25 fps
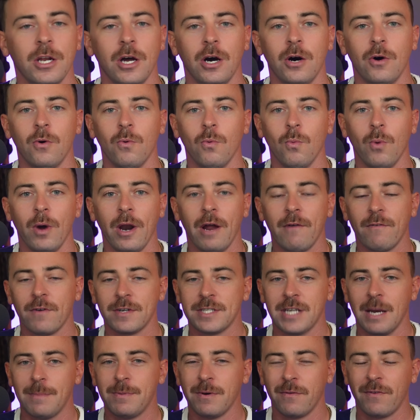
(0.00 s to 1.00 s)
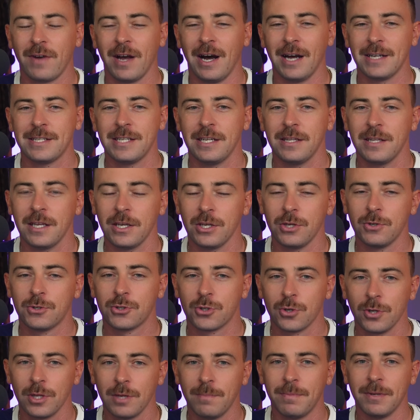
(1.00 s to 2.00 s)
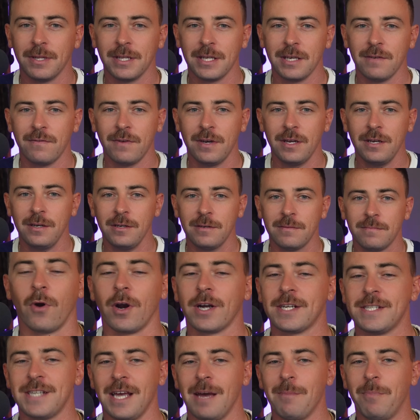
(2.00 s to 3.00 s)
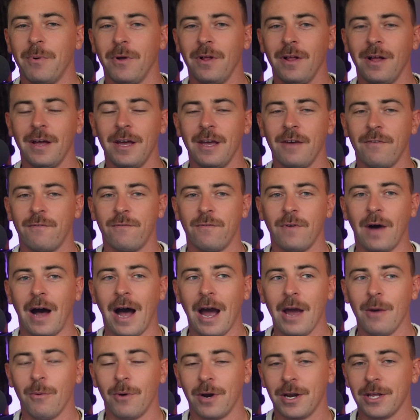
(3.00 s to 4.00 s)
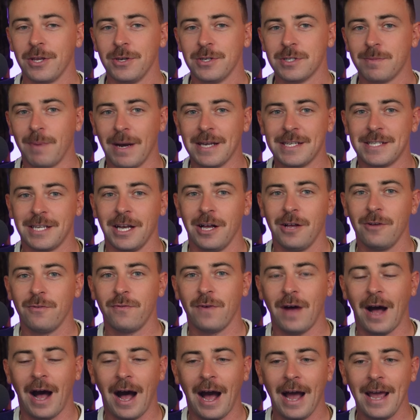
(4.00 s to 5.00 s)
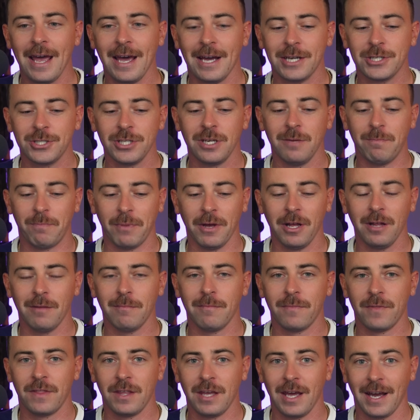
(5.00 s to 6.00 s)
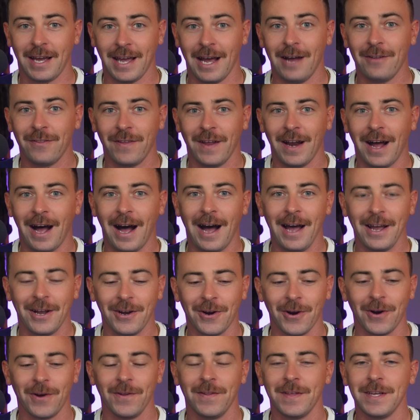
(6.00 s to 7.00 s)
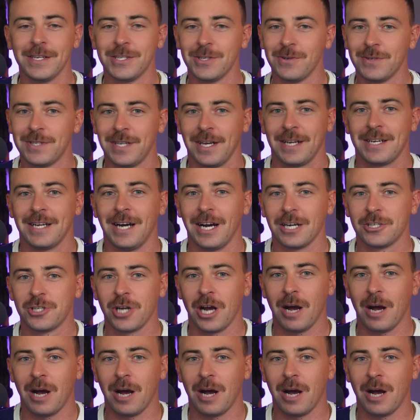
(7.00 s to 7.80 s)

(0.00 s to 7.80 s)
whatever type of content that you truly believe in. For example, if I want to use myself, I actually built the account that I currently do TikTok